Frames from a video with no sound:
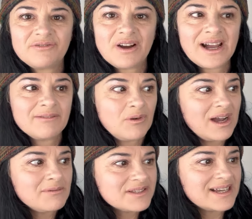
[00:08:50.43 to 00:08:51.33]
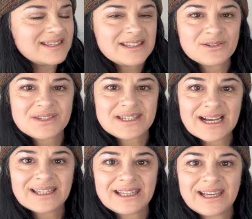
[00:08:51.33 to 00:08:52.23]
five. Why was I still
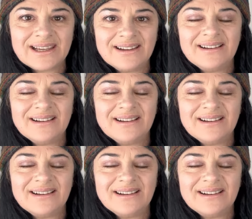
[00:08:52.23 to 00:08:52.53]
stuck there?